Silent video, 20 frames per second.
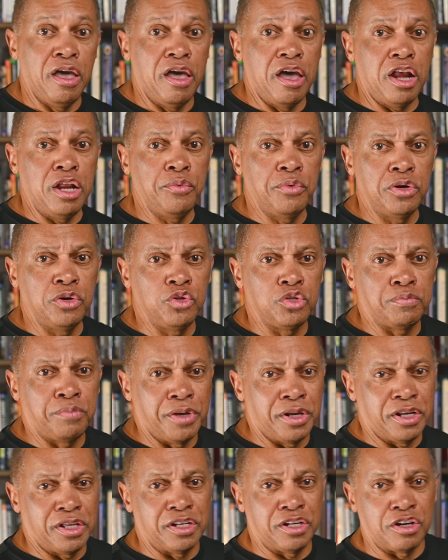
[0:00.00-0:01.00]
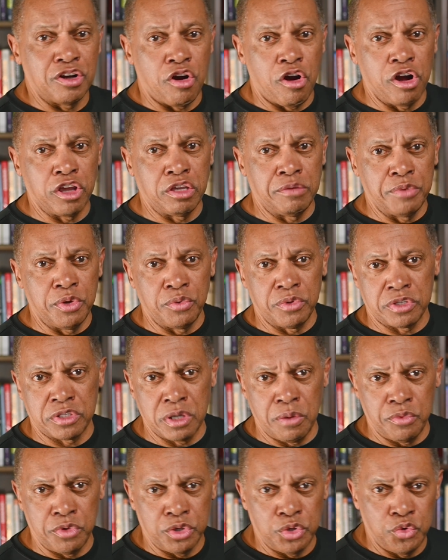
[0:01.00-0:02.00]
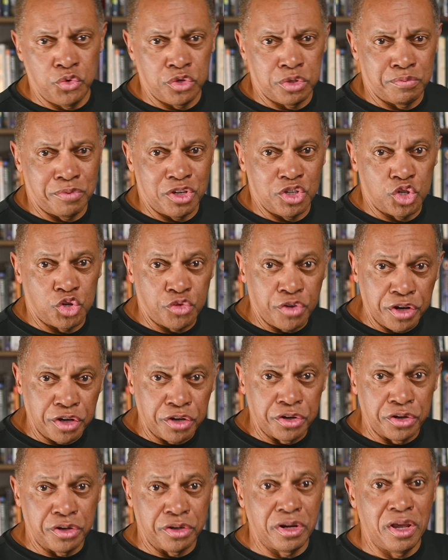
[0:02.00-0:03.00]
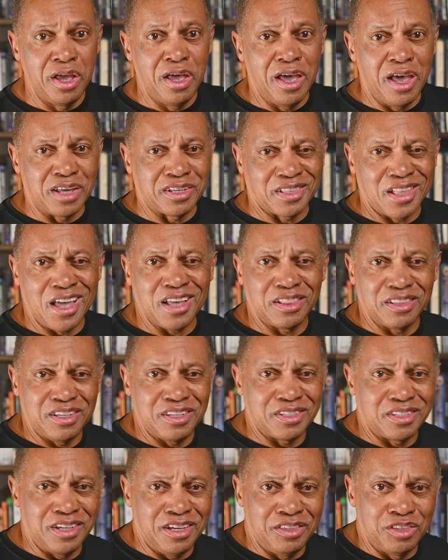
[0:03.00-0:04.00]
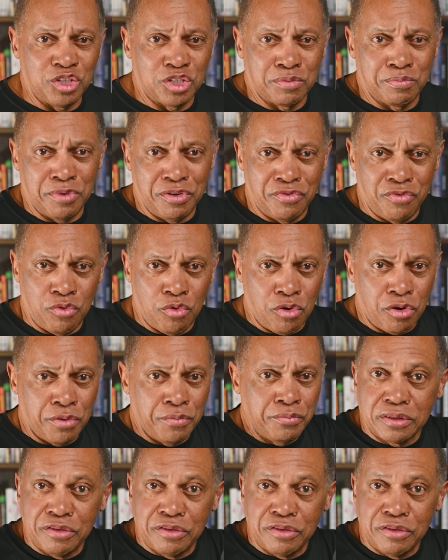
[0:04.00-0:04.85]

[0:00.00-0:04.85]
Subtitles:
Anyone who's been in an argument with someone who has been triggered has likely seen this before.